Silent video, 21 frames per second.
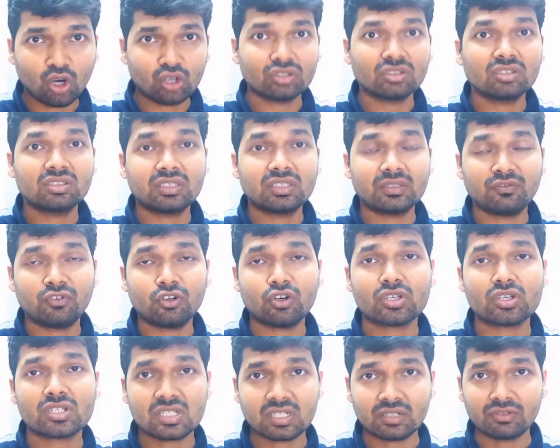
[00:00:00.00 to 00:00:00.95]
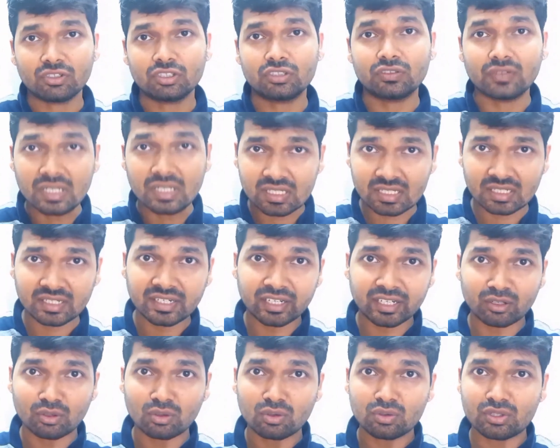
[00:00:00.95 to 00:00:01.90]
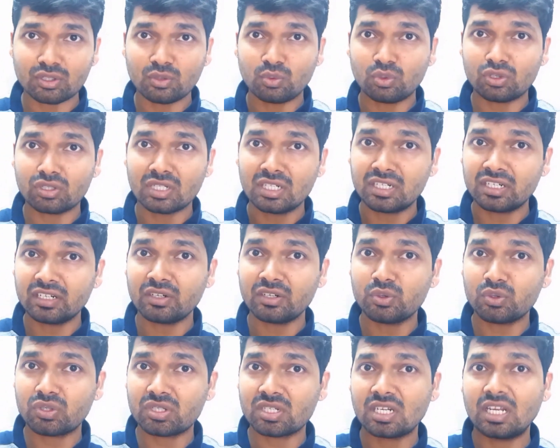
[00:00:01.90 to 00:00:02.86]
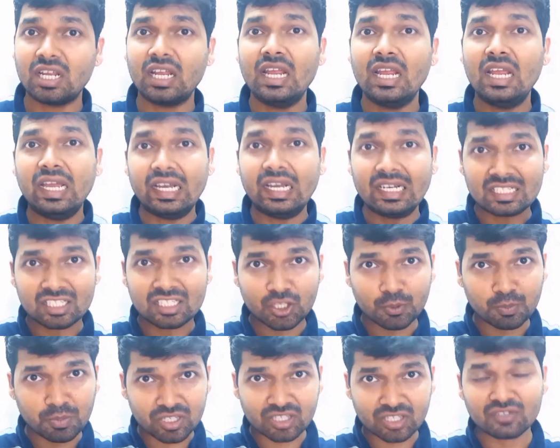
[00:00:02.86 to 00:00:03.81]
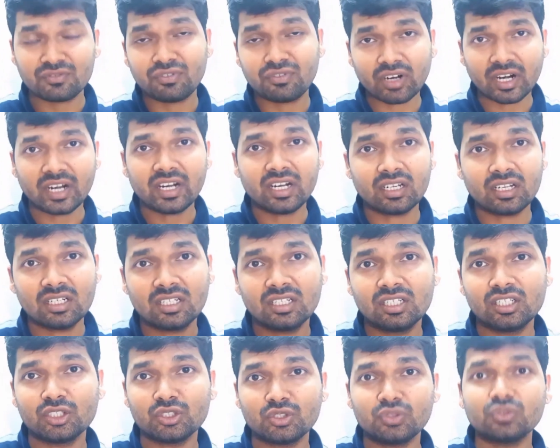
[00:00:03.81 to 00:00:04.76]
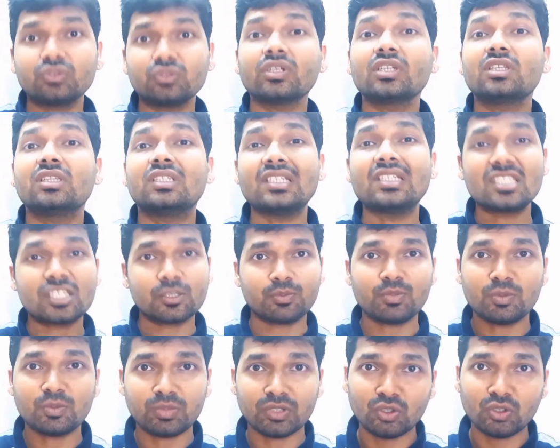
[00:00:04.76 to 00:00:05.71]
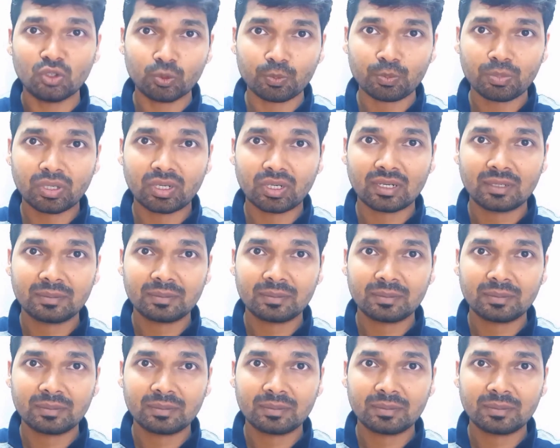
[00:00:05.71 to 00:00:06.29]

or the first ever 3G technology was introduced and specified through the 3GPP group.